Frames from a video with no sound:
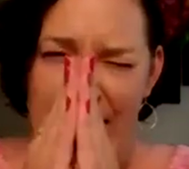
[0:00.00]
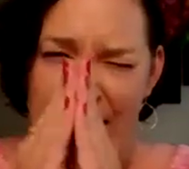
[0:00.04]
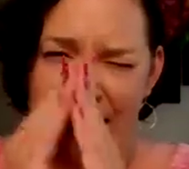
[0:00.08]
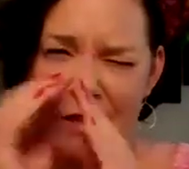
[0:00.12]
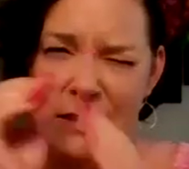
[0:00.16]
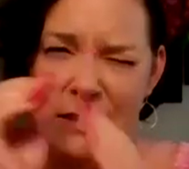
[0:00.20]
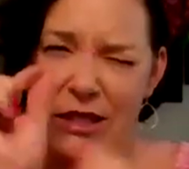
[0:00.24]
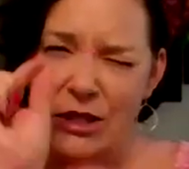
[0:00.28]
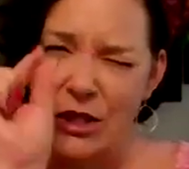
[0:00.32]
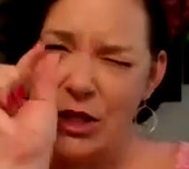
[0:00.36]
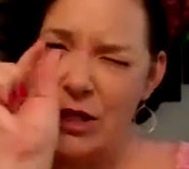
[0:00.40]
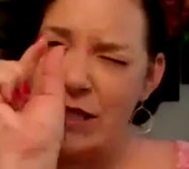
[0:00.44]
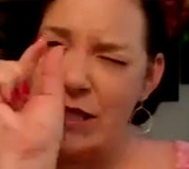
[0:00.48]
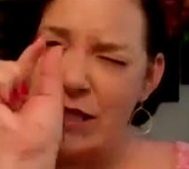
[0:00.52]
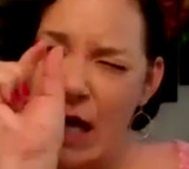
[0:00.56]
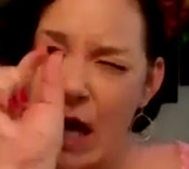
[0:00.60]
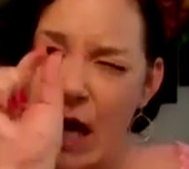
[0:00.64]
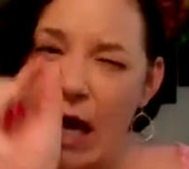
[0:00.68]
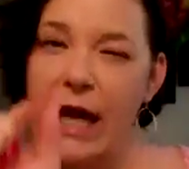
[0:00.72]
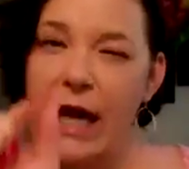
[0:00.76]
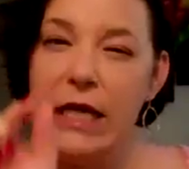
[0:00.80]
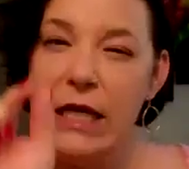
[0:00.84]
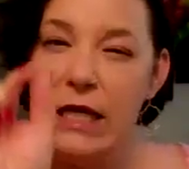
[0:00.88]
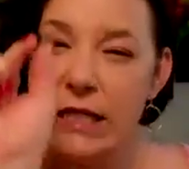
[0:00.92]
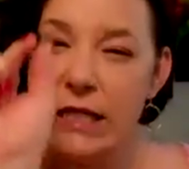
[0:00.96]
such a
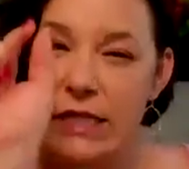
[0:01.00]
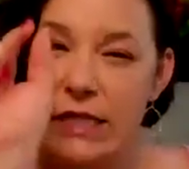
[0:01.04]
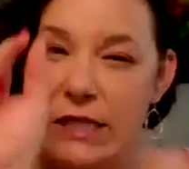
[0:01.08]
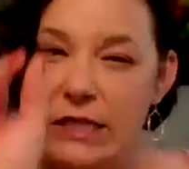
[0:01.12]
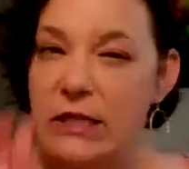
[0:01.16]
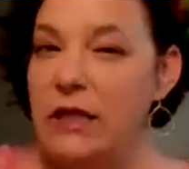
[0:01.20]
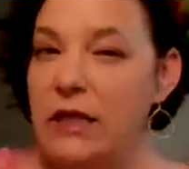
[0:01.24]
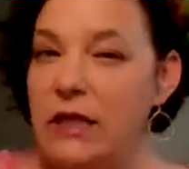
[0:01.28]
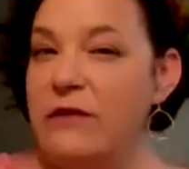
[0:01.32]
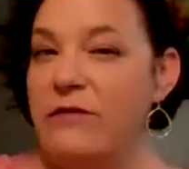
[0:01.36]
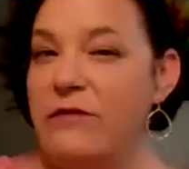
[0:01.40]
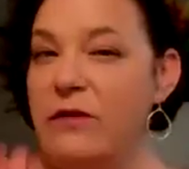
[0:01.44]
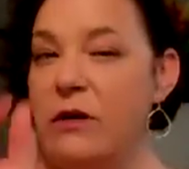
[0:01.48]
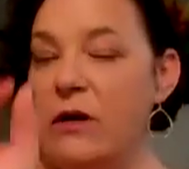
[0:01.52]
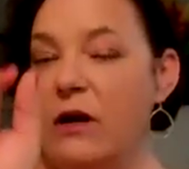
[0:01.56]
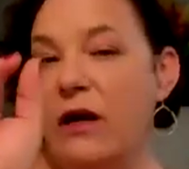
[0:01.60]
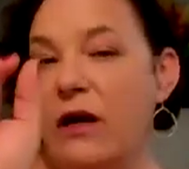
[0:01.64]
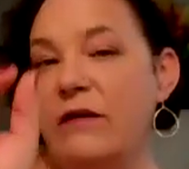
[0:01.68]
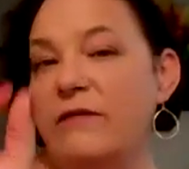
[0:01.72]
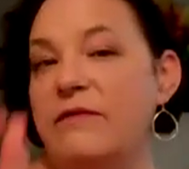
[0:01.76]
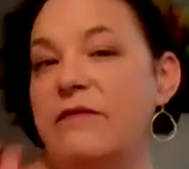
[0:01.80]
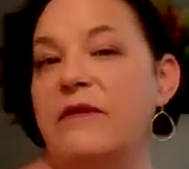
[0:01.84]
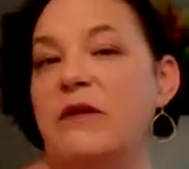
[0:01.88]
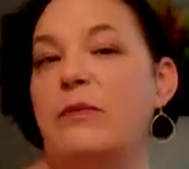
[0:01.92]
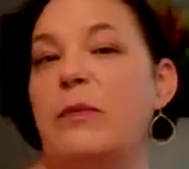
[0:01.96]
tiny sliver
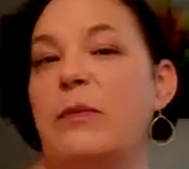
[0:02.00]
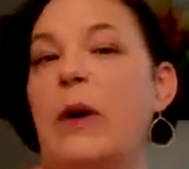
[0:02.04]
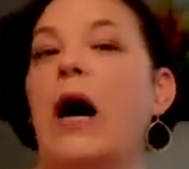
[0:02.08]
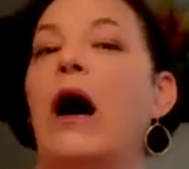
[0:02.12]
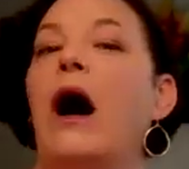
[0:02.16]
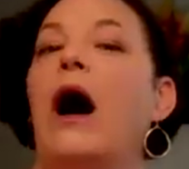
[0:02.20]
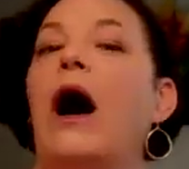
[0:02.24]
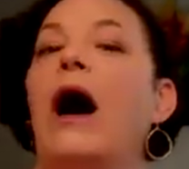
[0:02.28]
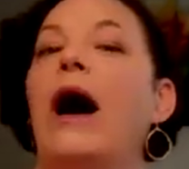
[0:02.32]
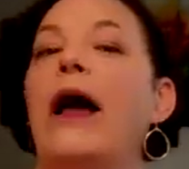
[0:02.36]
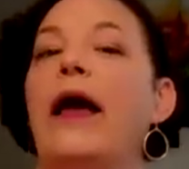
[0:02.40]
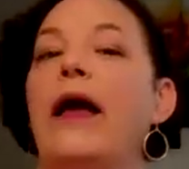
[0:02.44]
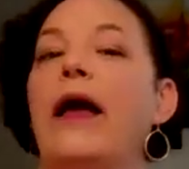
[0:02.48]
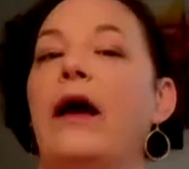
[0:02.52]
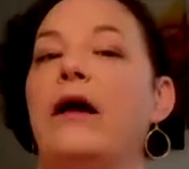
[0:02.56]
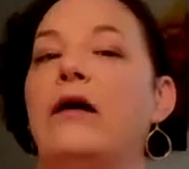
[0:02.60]
of the pie